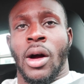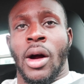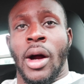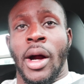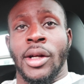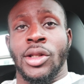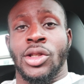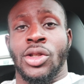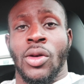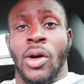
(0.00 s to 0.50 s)

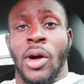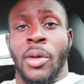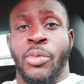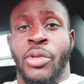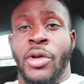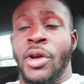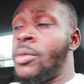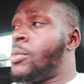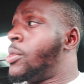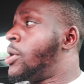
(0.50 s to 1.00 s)
Alright, so I
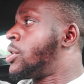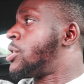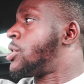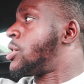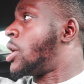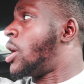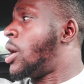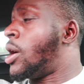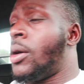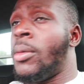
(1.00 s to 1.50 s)
pretty
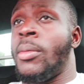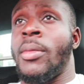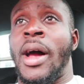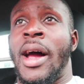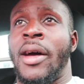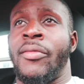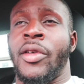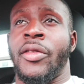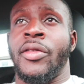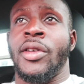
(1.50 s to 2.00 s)
much
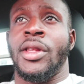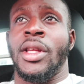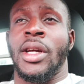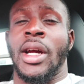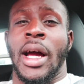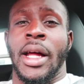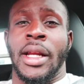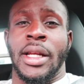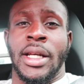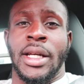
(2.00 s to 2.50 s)
have
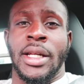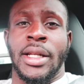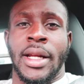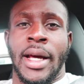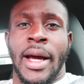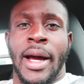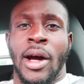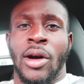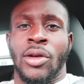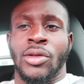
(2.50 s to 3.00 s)
everything I need
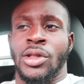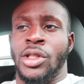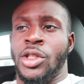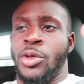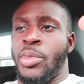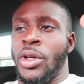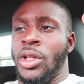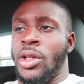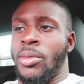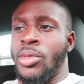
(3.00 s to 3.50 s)
now.
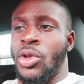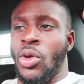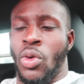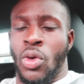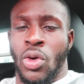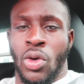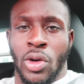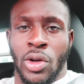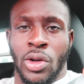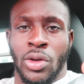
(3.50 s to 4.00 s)
Just picked up the
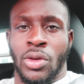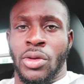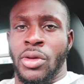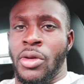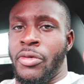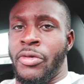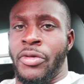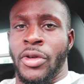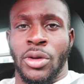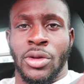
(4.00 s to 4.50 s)
oil,
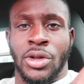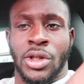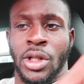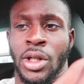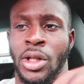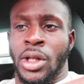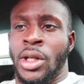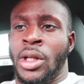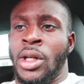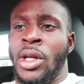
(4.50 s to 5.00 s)
the
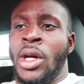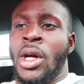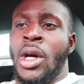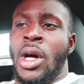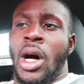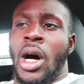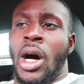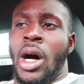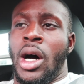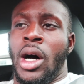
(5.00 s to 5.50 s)
filter,
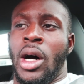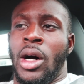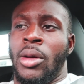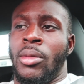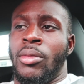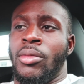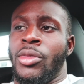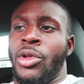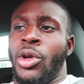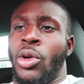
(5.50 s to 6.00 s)

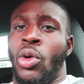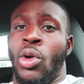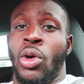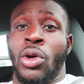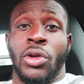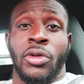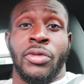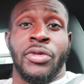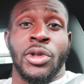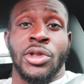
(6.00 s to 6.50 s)
the
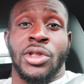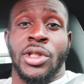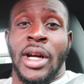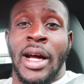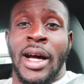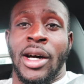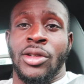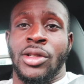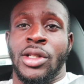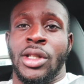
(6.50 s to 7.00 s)
oil filter
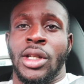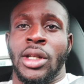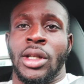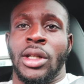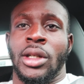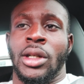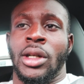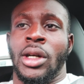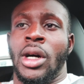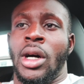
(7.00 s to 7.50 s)

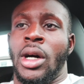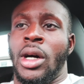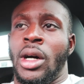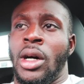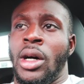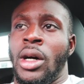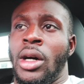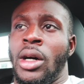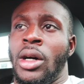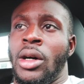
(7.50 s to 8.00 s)
housing,
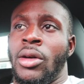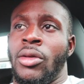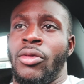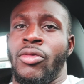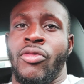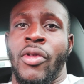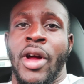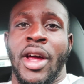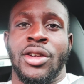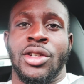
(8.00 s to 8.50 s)

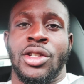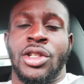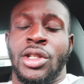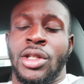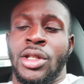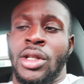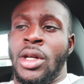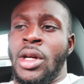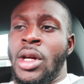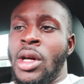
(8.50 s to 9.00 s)

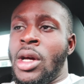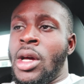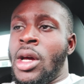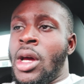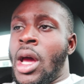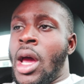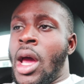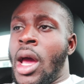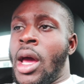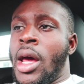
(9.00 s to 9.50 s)
wrench,
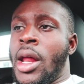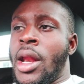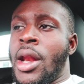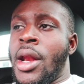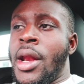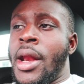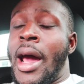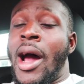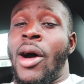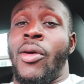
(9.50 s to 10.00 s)

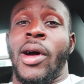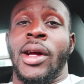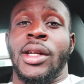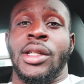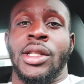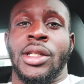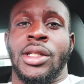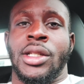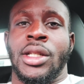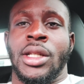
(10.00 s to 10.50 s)
and now I
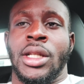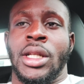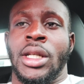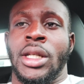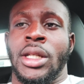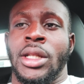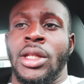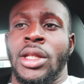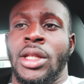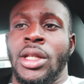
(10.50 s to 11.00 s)
just
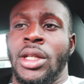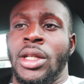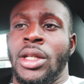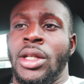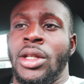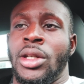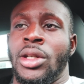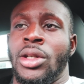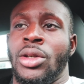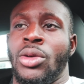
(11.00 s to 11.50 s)
need
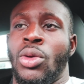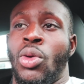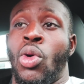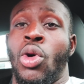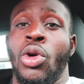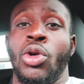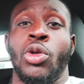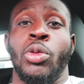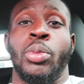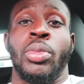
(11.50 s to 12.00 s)
the
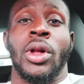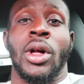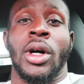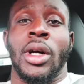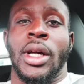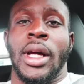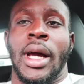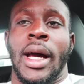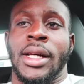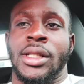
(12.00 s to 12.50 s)
oil
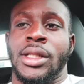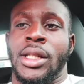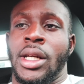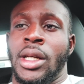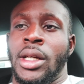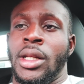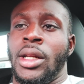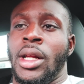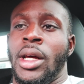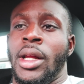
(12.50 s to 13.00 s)
plug
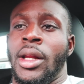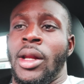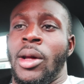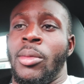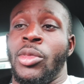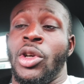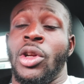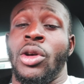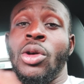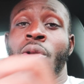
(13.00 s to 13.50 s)
gasket, and
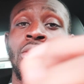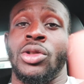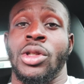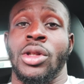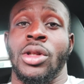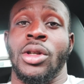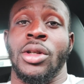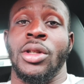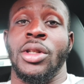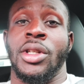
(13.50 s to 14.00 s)
I'm gonna go
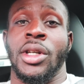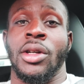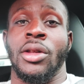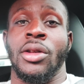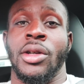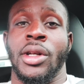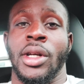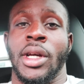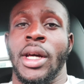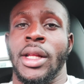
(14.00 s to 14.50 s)
to the
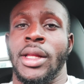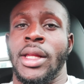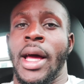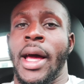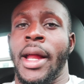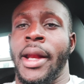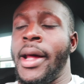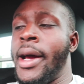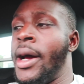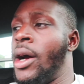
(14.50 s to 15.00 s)
dealer to get
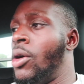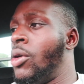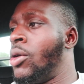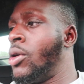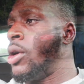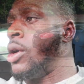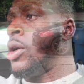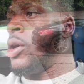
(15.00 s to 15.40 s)
that now.